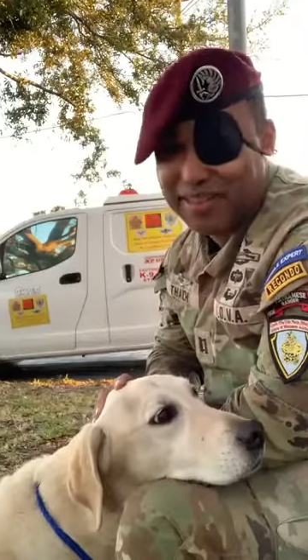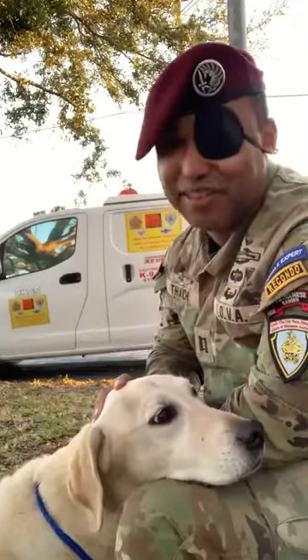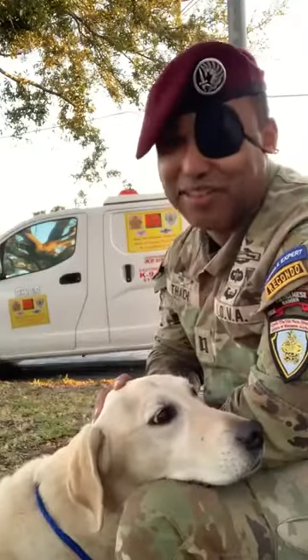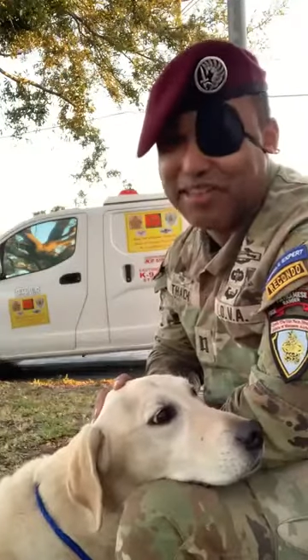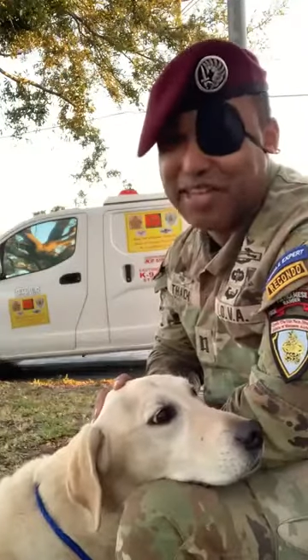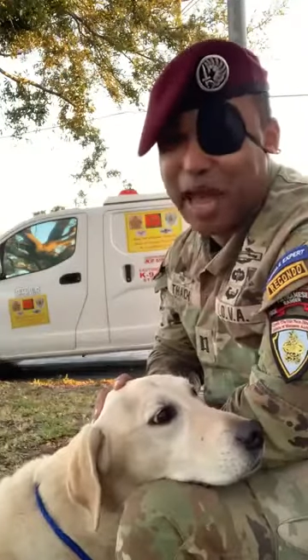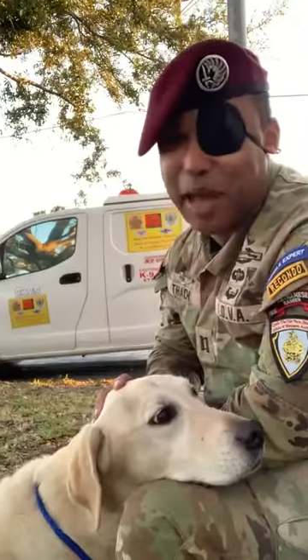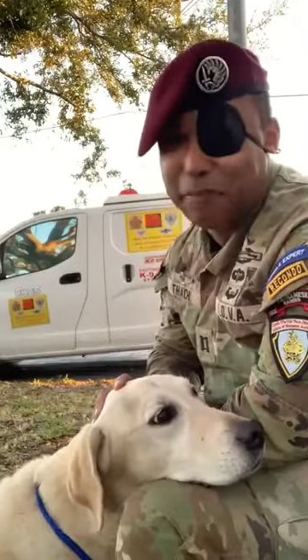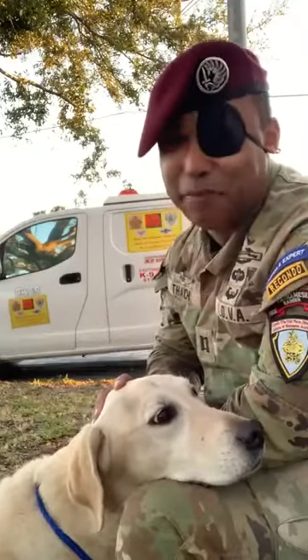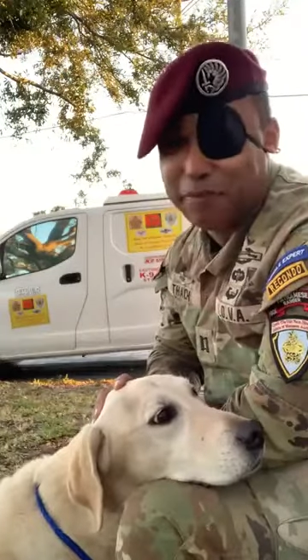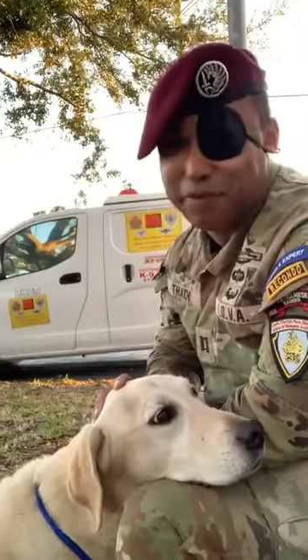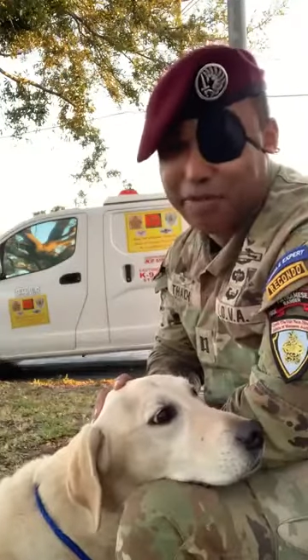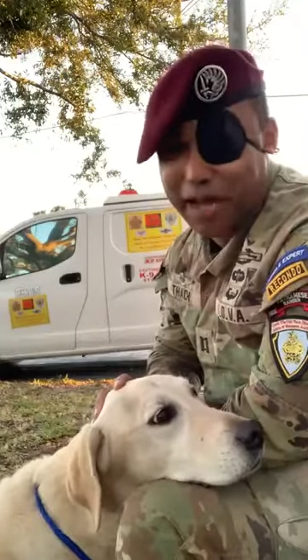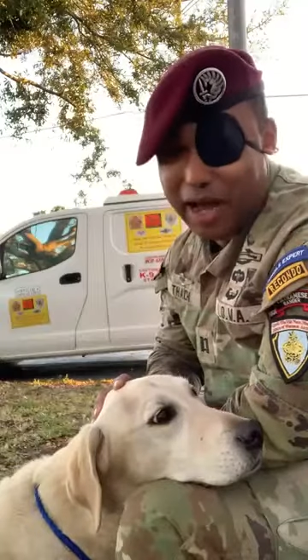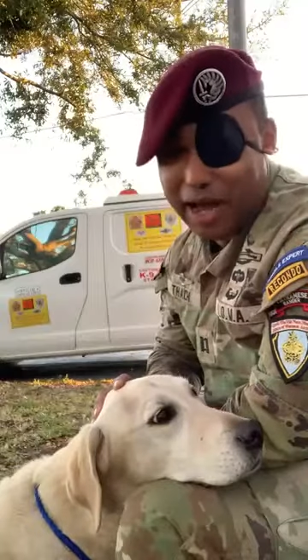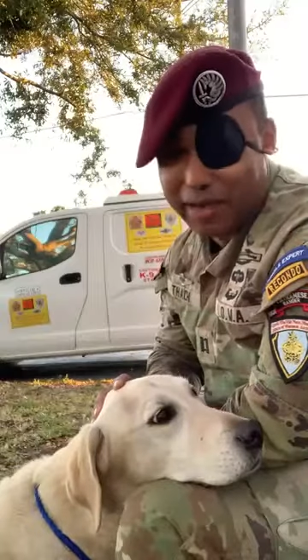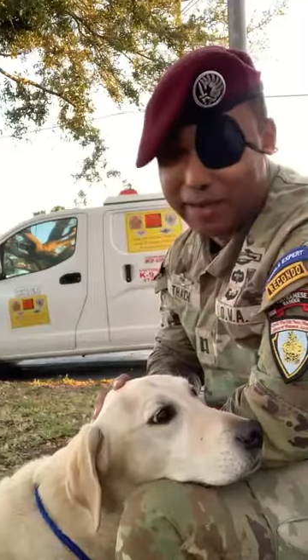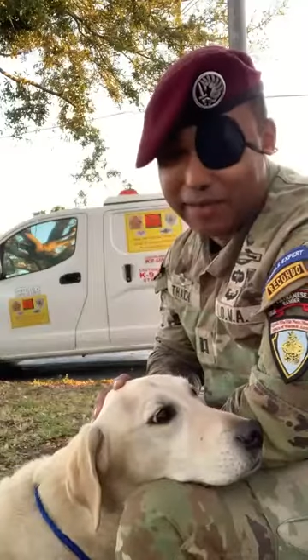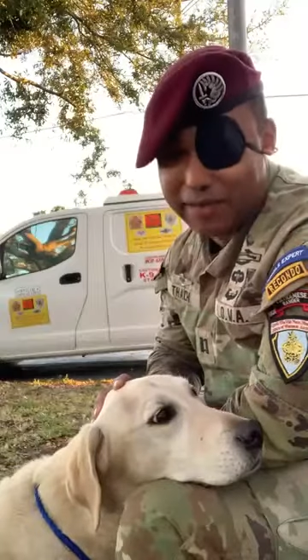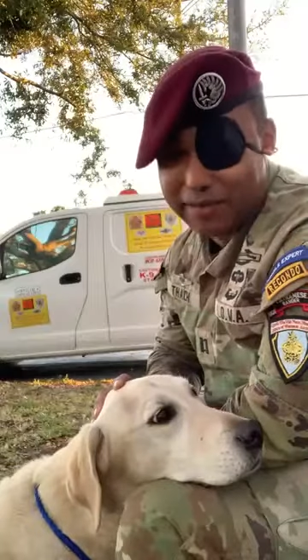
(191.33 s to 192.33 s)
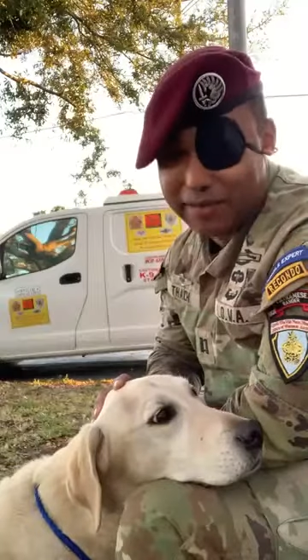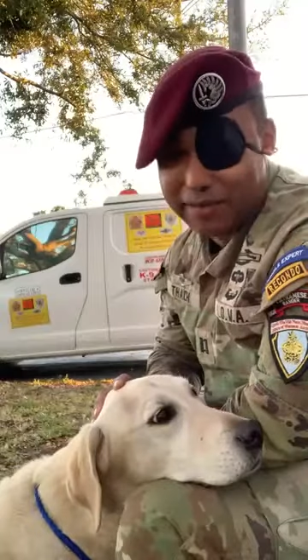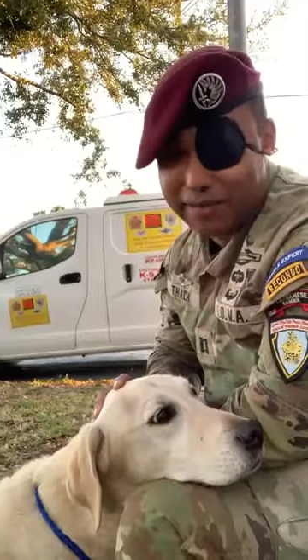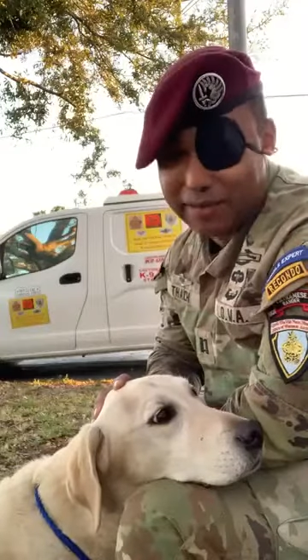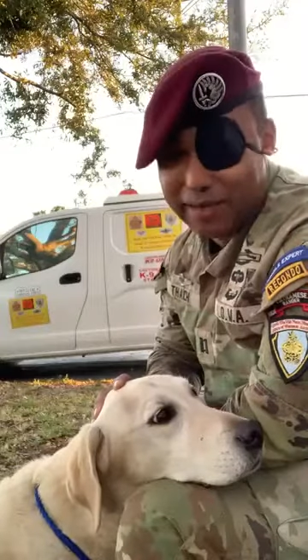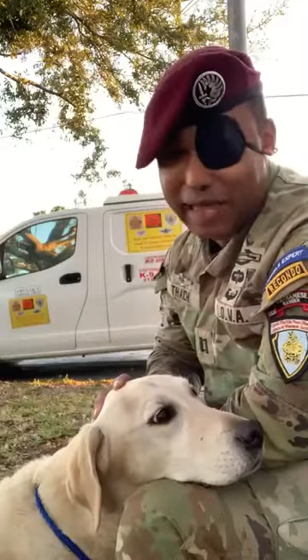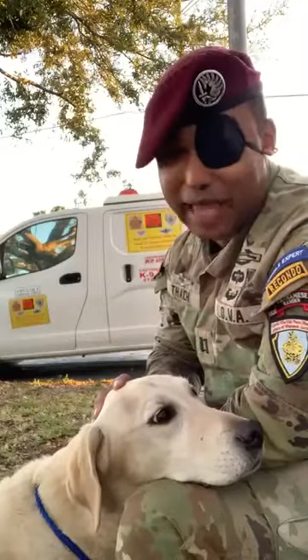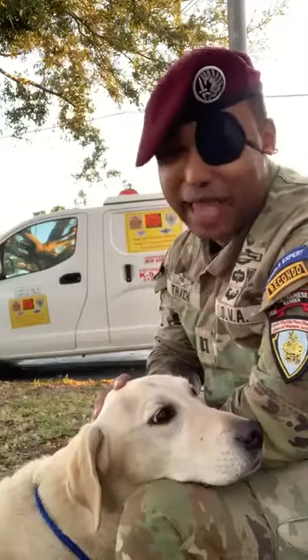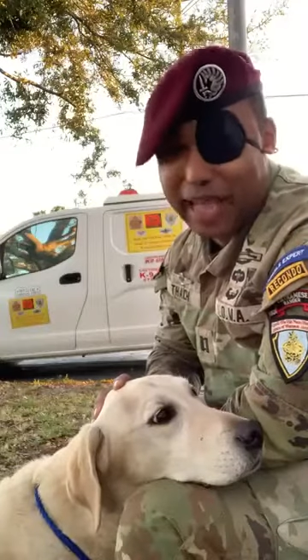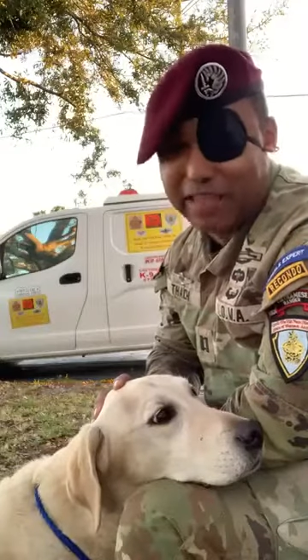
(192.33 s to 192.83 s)
This is Captain Talk.
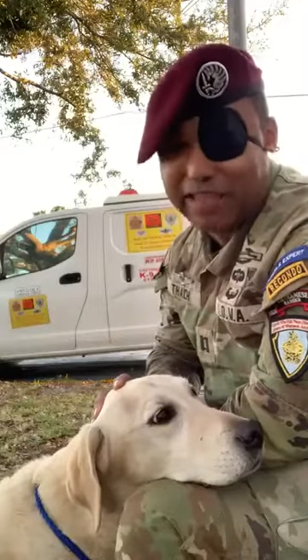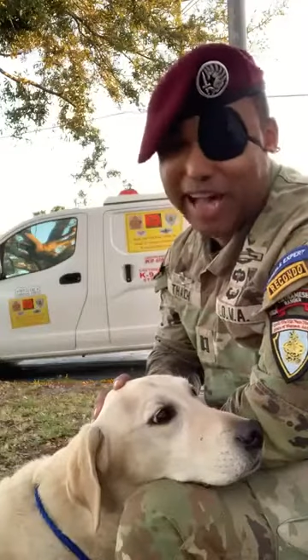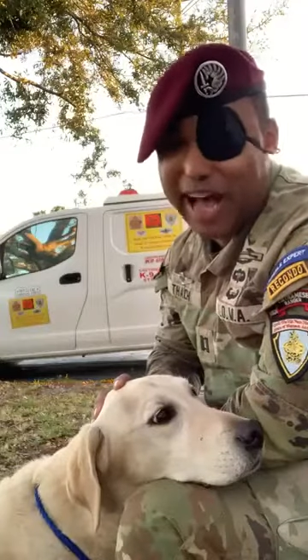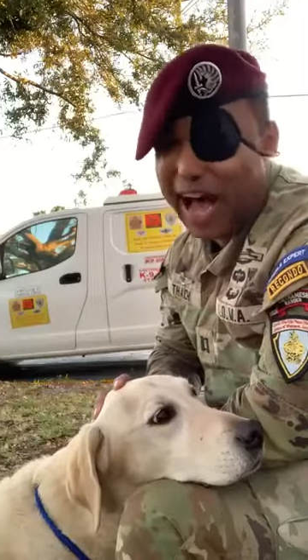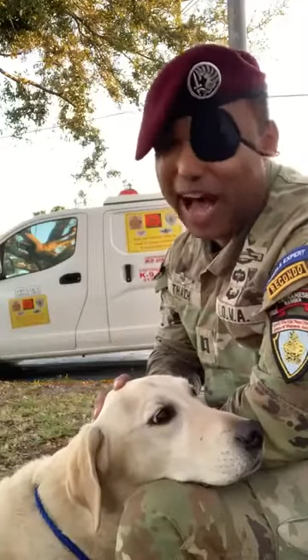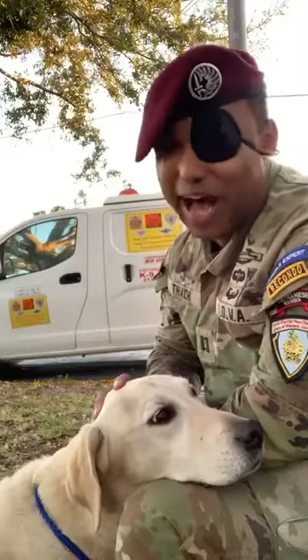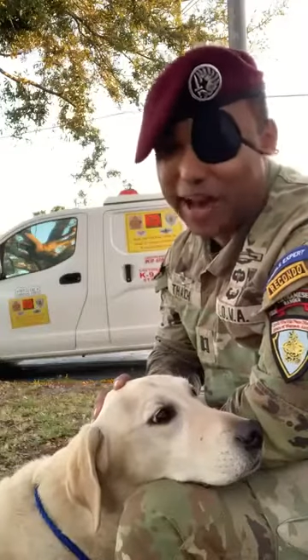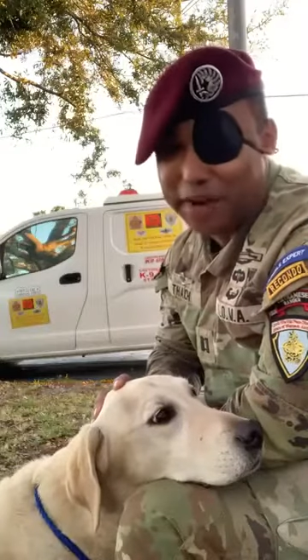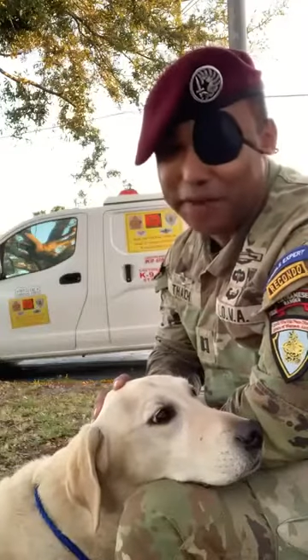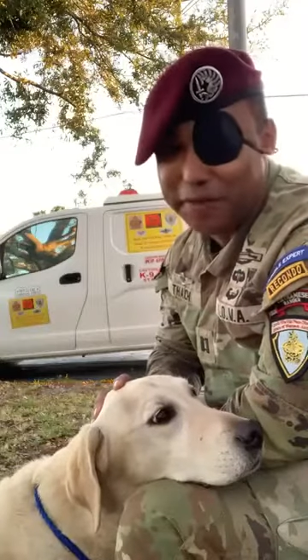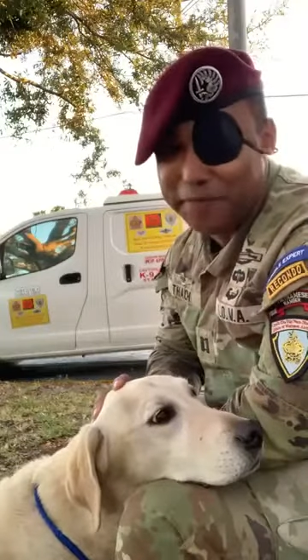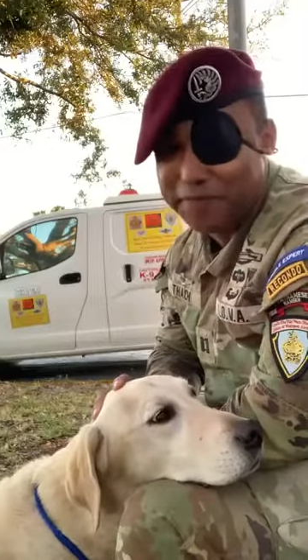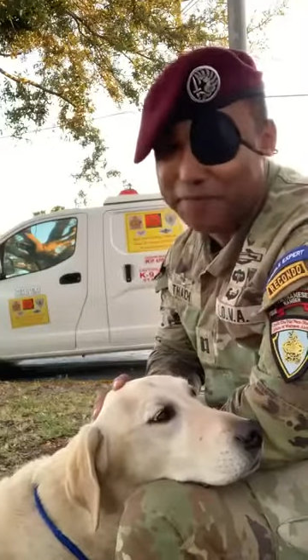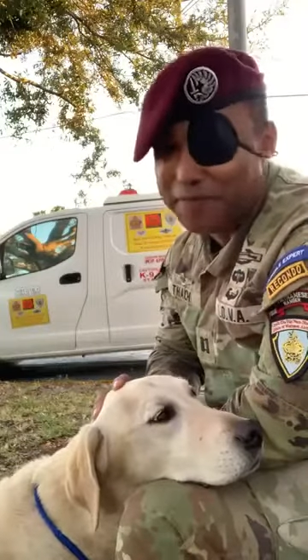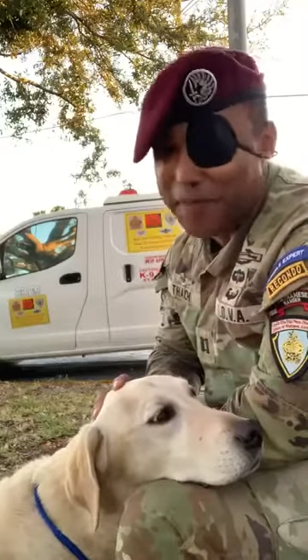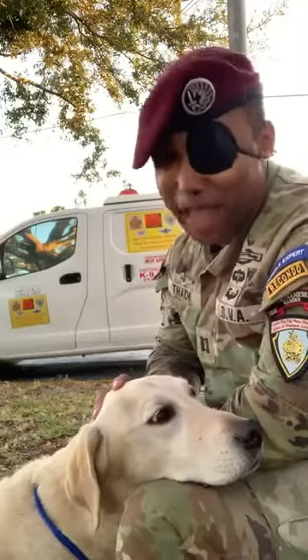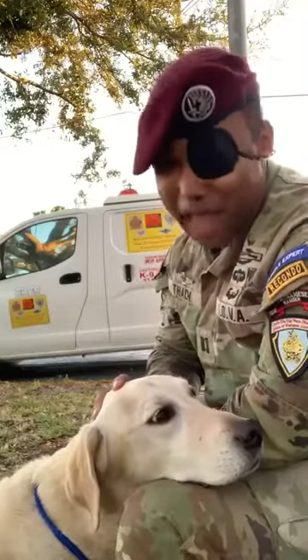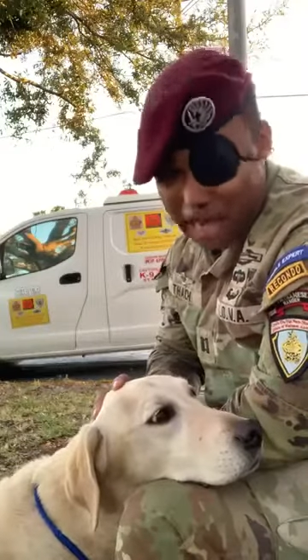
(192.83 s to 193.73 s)
It's an honor